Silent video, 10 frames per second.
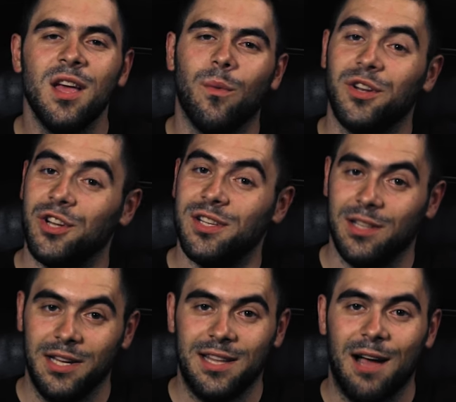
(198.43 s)
which
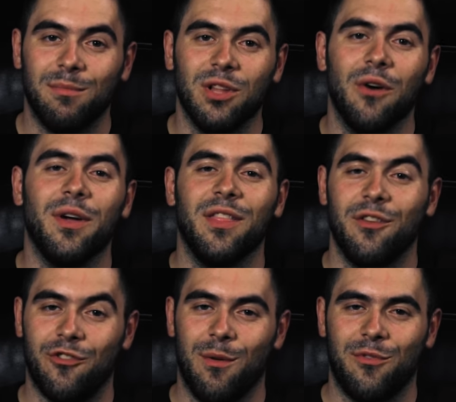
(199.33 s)
is linked down below in the
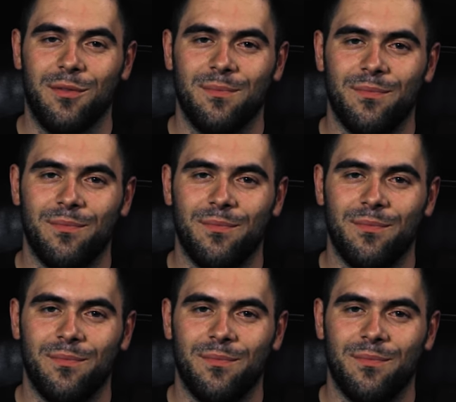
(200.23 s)
description.